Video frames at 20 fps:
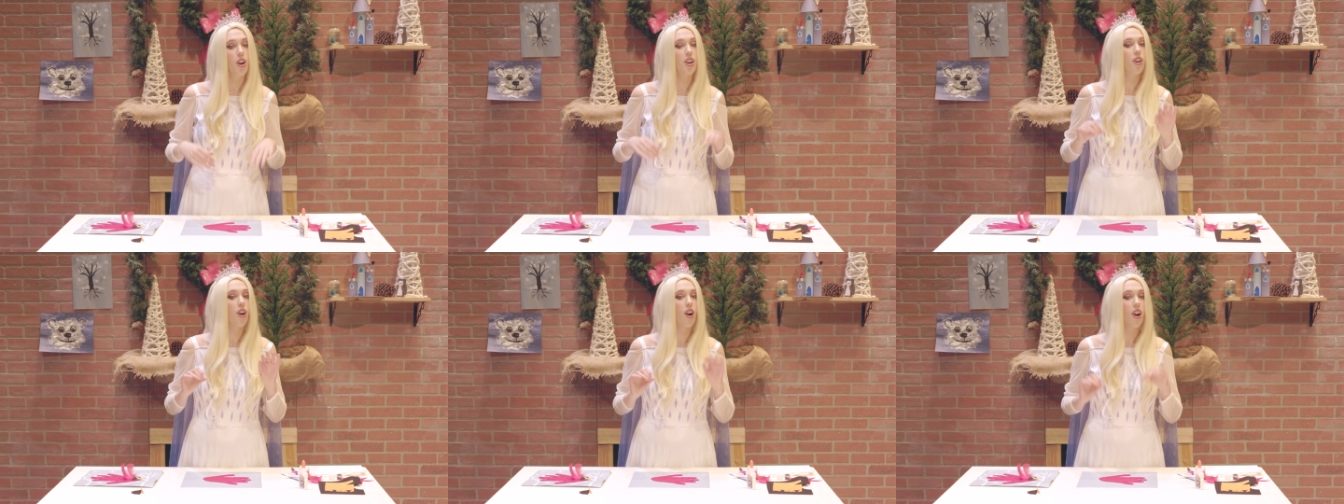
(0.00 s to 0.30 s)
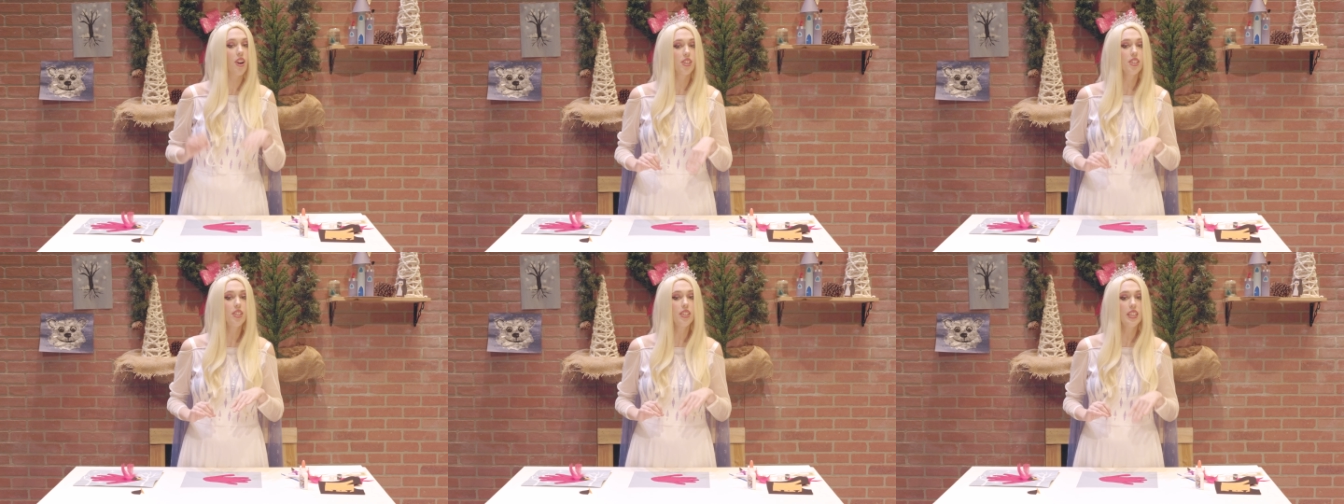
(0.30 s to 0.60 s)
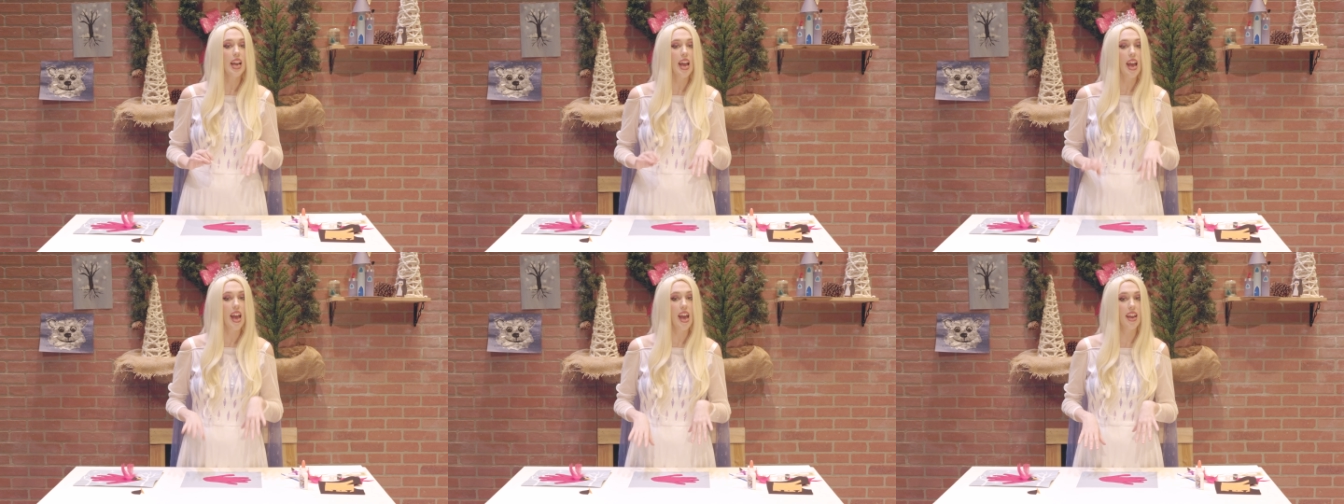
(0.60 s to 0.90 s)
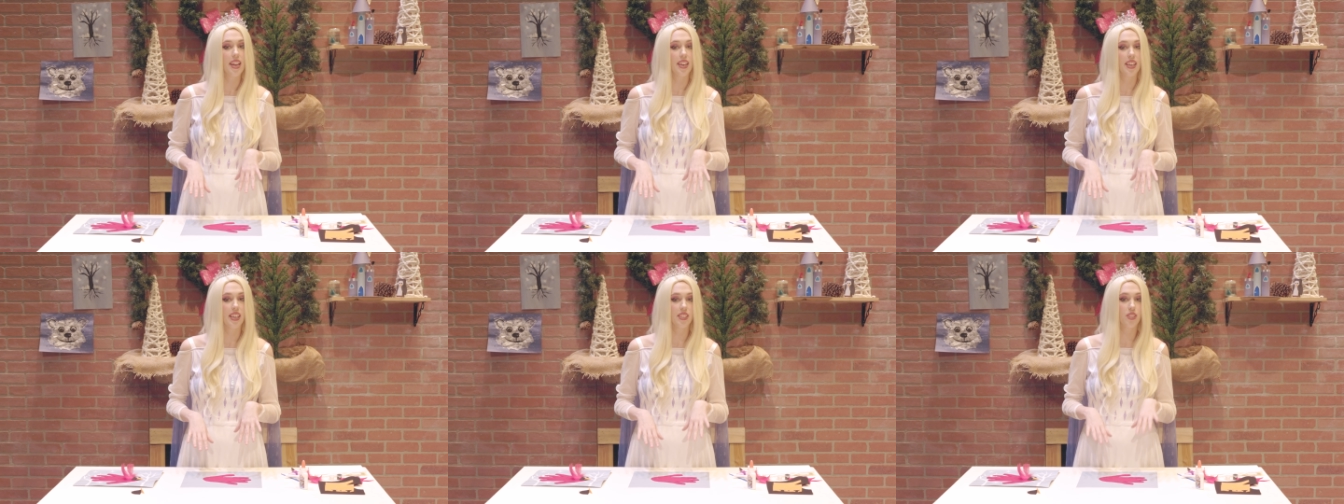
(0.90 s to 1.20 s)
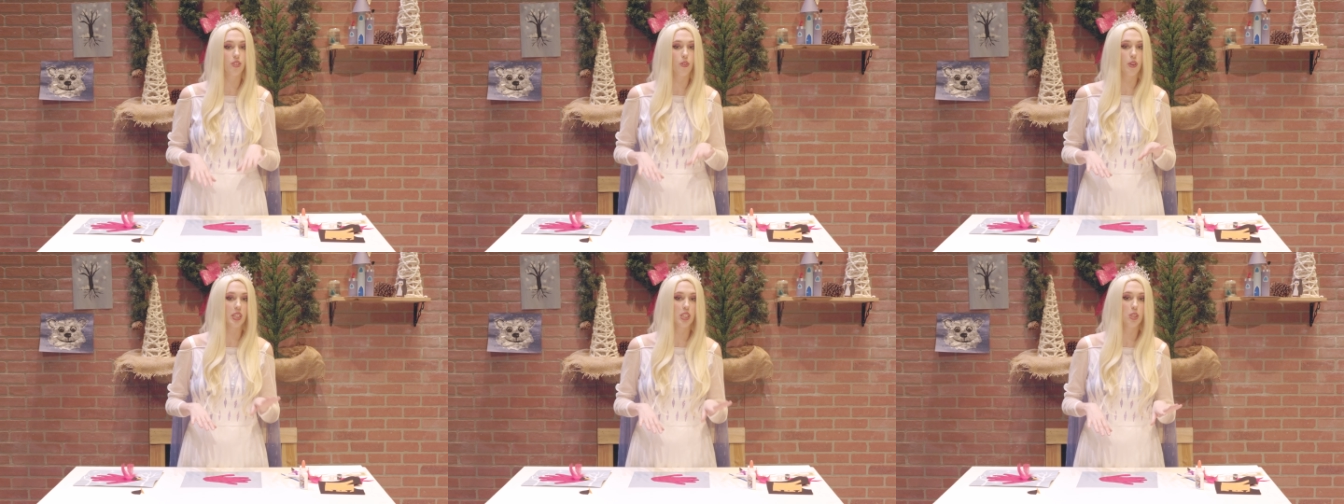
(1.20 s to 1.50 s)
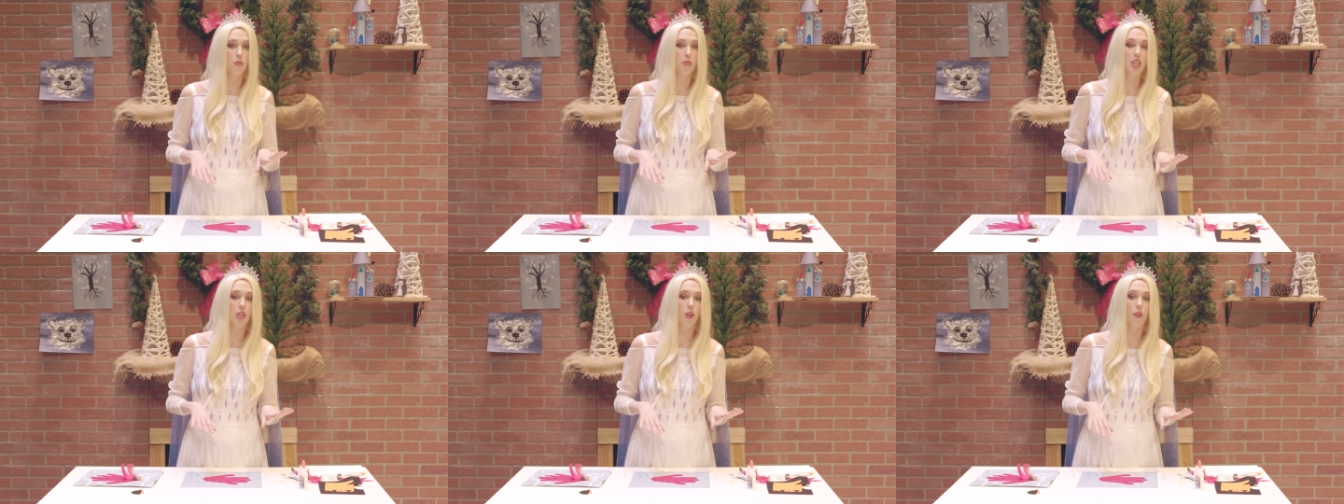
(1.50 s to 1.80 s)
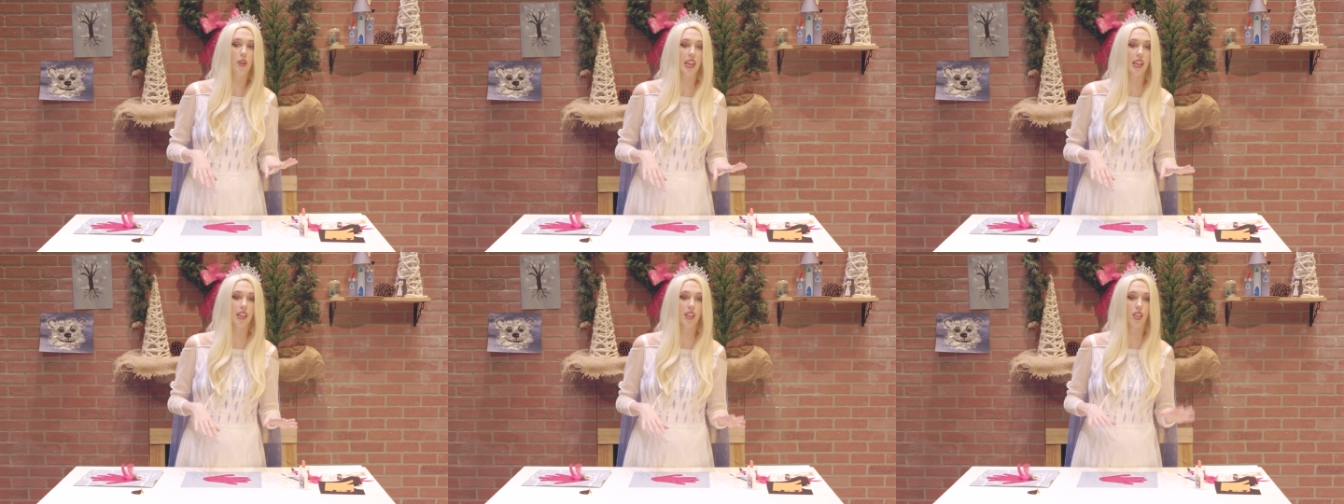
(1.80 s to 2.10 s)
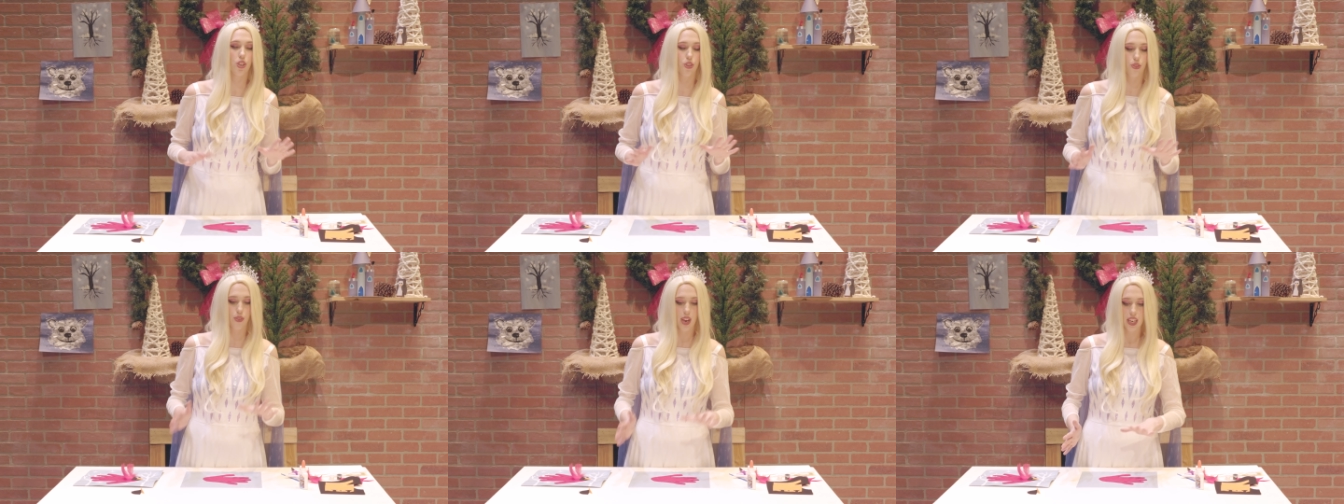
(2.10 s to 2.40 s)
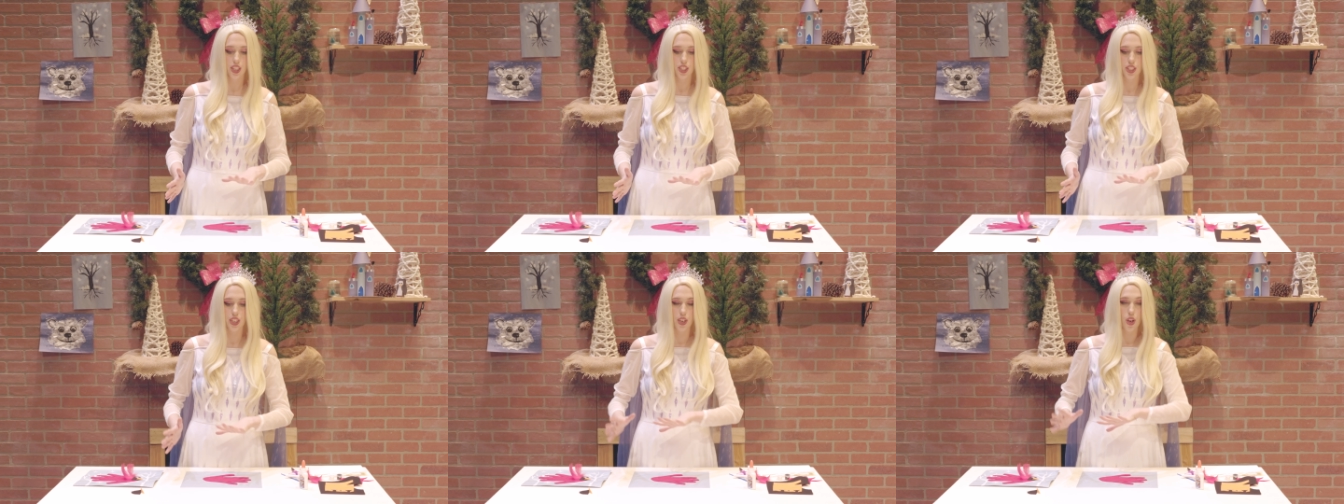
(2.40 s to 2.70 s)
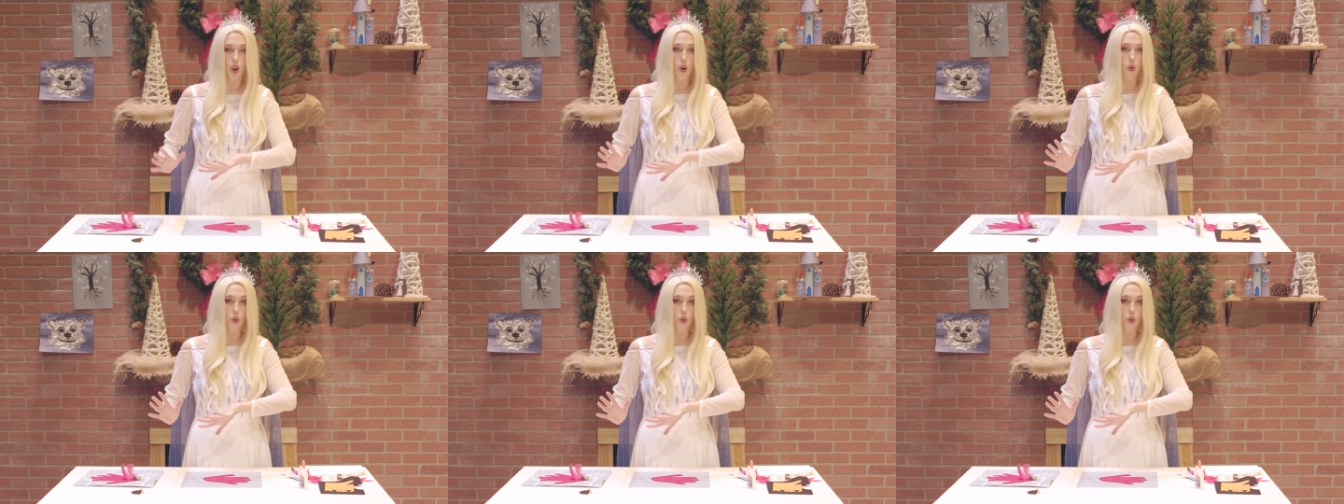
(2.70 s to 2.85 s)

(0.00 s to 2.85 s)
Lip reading: our cardinal head is going to be going in the direction